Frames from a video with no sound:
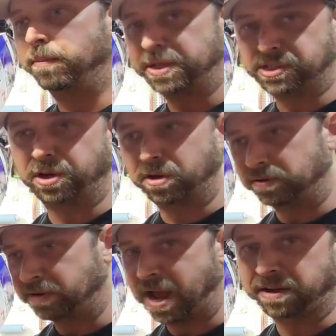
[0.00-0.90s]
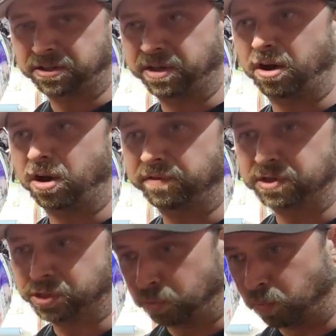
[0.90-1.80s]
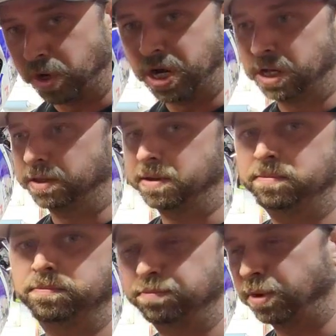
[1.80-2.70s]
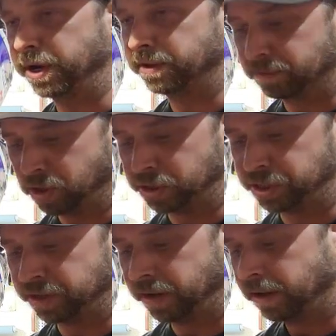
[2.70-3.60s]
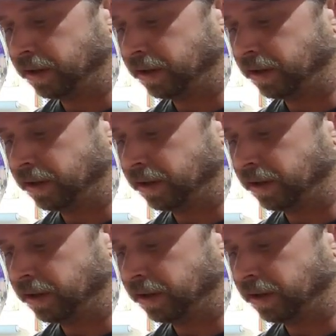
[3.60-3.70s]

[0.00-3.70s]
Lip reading: Might start knocking the tire off because you're really bringing the clutch in.